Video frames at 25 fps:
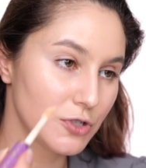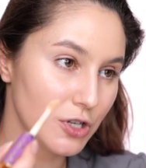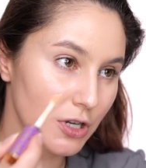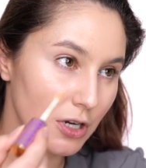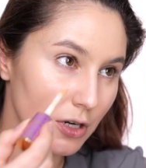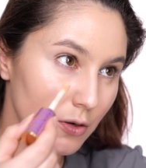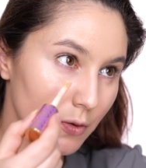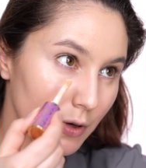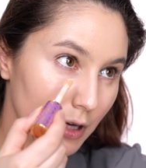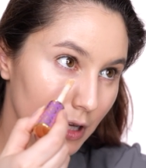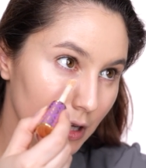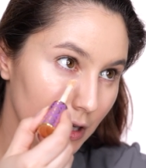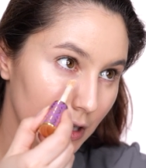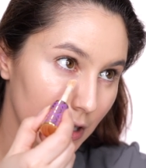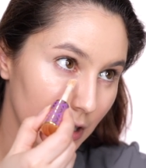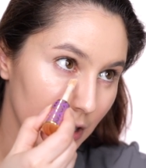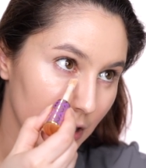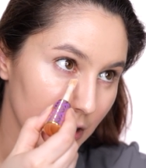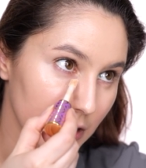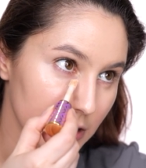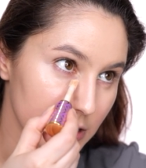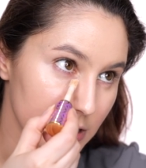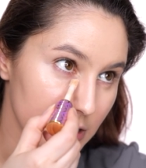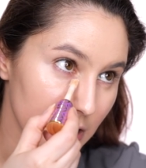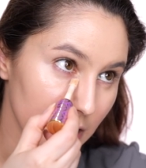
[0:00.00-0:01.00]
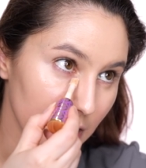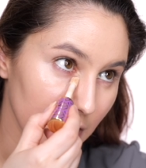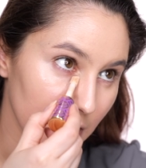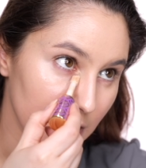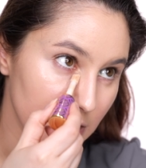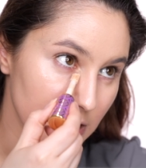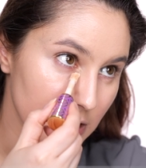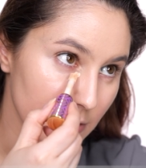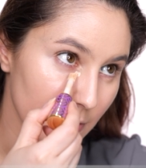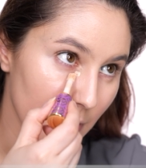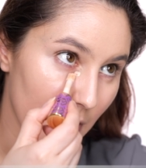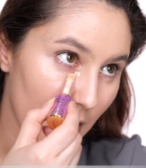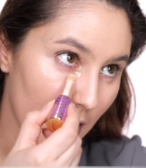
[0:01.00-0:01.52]
just gonna quickly conceal
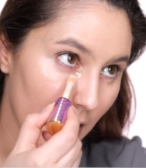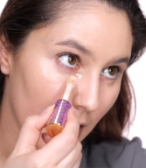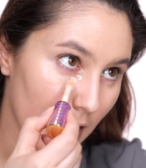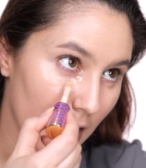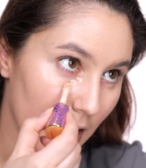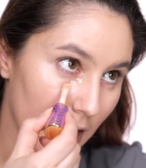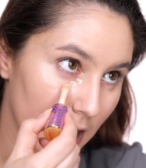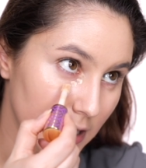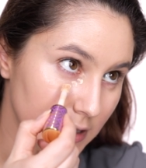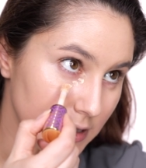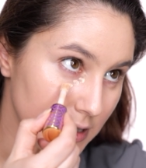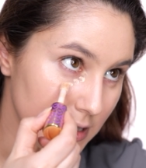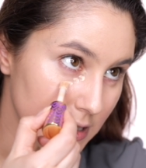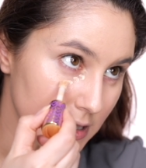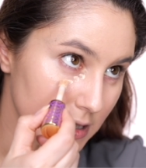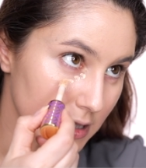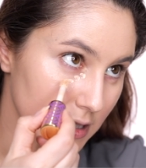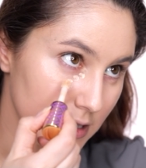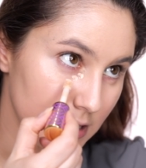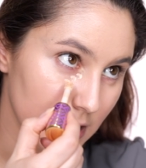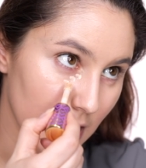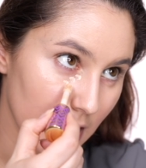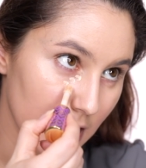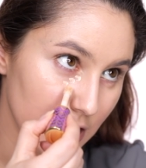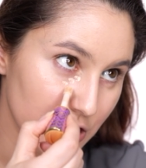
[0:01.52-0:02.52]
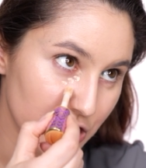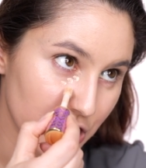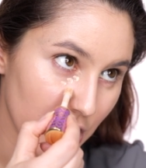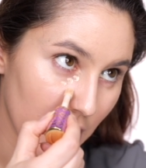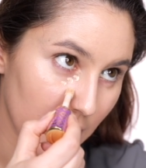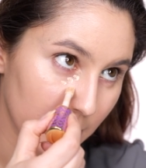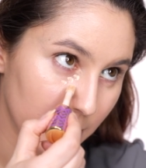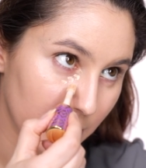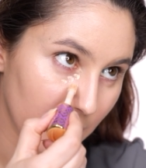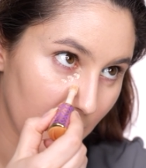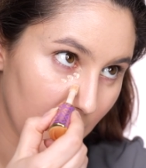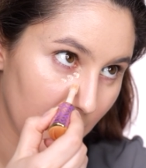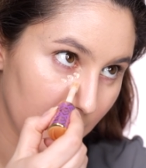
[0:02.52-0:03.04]
under my eyes. This is the Tarte
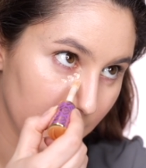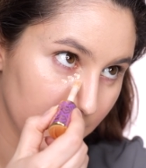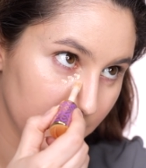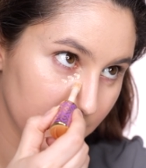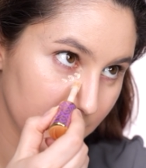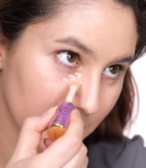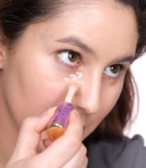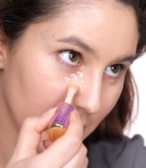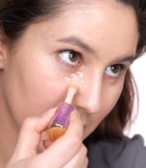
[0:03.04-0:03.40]
Shape Tape.